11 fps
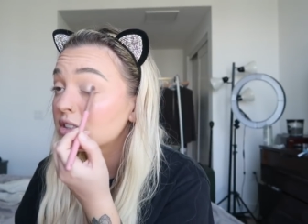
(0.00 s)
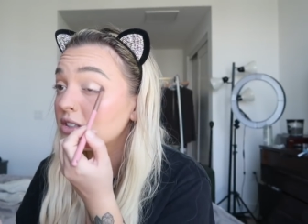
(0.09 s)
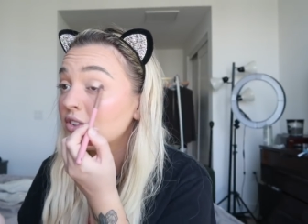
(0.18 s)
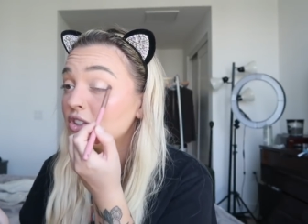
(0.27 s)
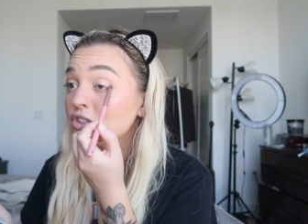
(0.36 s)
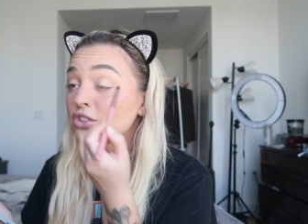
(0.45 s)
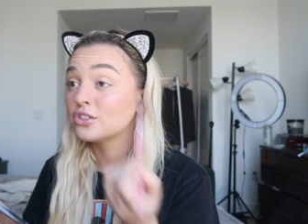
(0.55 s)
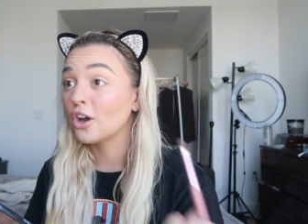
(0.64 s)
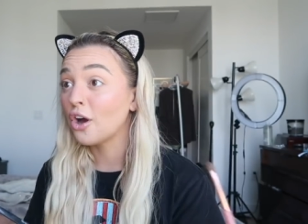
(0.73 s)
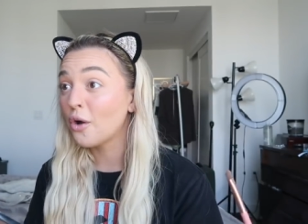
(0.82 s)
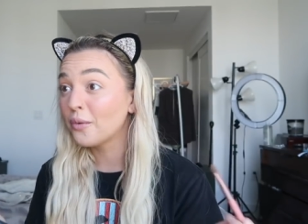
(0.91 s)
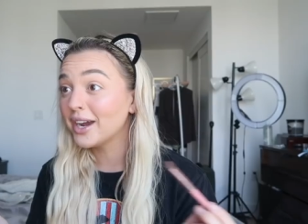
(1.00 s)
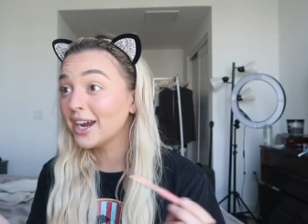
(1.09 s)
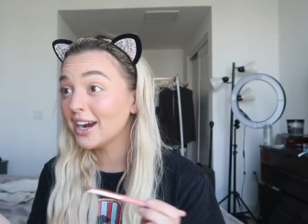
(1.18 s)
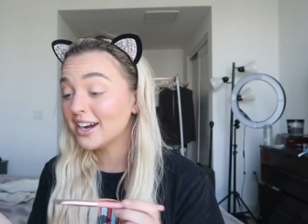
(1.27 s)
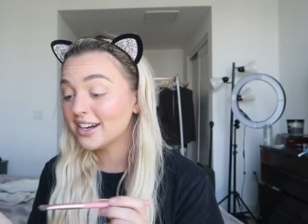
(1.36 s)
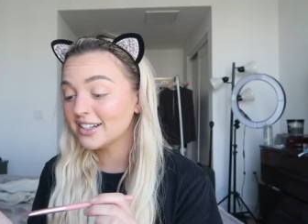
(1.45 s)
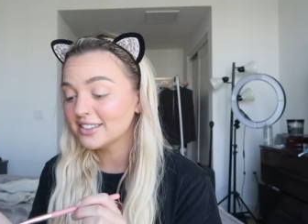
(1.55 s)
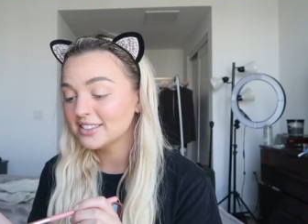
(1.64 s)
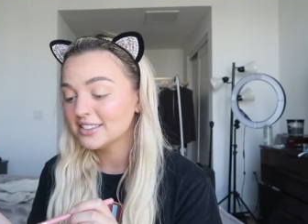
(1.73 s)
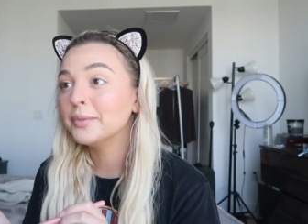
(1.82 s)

this feels so weird,